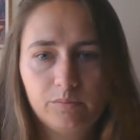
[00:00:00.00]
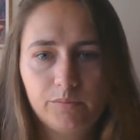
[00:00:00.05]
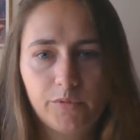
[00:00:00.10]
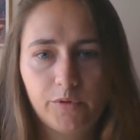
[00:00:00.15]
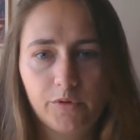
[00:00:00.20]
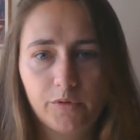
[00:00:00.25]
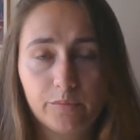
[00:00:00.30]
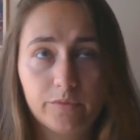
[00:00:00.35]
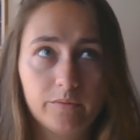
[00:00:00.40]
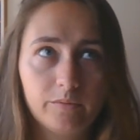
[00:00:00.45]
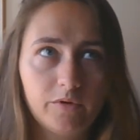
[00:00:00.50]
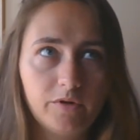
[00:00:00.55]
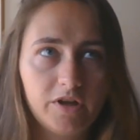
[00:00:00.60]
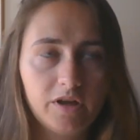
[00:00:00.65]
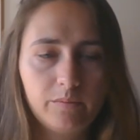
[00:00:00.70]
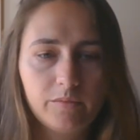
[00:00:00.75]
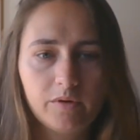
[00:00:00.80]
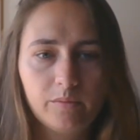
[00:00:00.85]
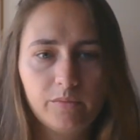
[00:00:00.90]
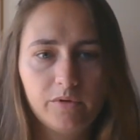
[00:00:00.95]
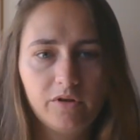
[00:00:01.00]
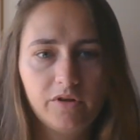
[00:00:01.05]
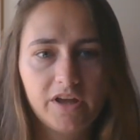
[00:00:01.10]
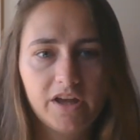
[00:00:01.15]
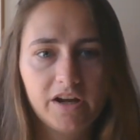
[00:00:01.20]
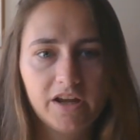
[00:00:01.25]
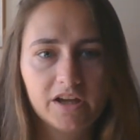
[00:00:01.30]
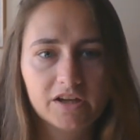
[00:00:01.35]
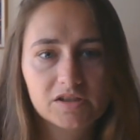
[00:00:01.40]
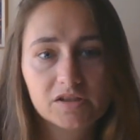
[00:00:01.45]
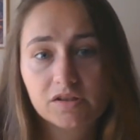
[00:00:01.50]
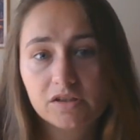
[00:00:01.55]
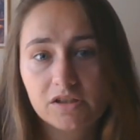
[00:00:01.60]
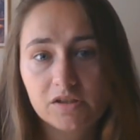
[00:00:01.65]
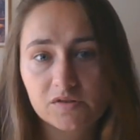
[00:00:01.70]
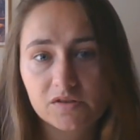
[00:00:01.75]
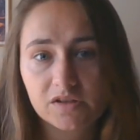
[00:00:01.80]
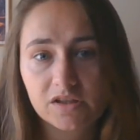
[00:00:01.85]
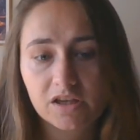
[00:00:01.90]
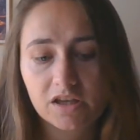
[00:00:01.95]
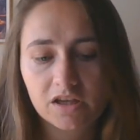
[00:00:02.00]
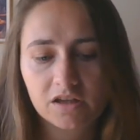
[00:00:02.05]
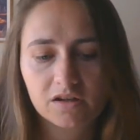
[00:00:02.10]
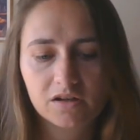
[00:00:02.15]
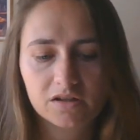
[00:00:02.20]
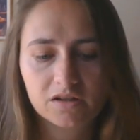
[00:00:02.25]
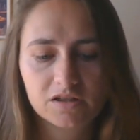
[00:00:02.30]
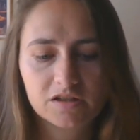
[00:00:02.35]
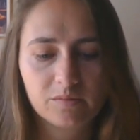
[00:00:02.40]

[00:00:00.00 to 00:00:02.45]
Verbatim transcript: both promoting Bumble and actually using it